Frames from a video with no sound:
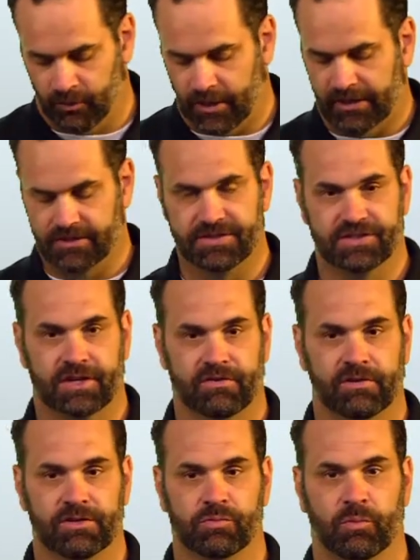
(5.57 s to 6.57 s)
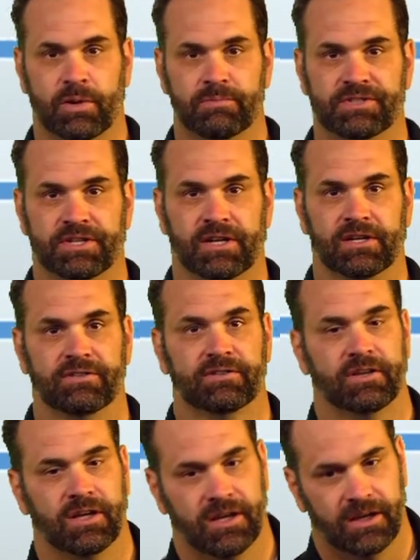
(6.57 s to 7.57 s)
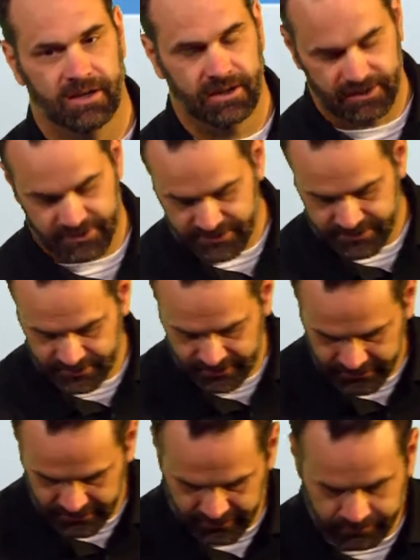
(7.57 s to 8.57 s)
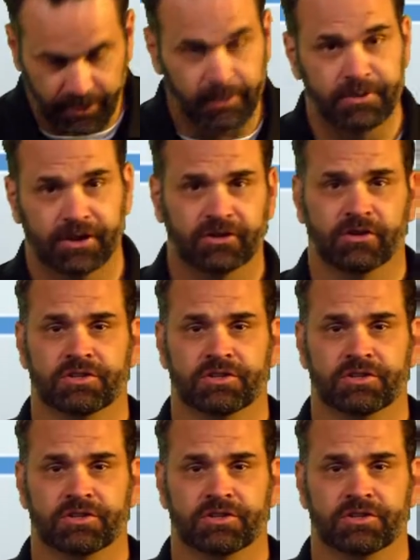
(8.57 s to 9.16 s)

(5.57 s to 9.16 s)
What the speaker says: Wild Discoveries website, and I'm Dr.